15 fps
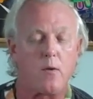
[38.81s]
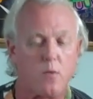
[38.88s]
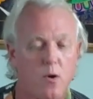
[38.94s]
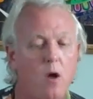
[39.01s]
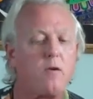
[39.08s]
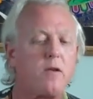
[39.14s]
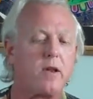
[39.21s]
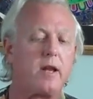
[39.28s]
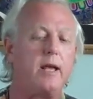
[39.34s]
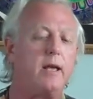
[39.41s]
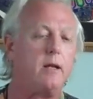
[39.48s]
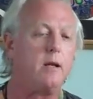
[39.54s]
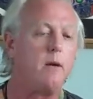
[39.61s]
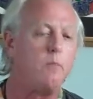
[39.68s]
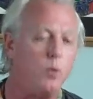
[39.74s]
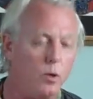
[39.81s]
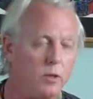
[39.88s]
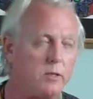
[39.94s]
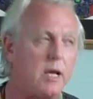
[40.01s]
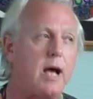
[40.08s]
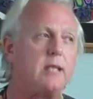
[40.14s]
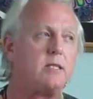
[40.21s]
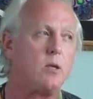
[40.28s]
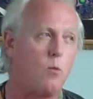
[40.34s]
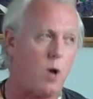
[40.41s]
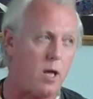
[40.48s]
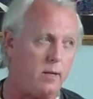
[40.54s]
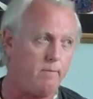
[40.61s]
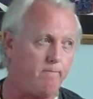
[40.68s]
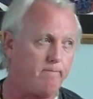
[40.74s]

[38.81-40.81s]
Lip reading: Rongrian Budhaisawan.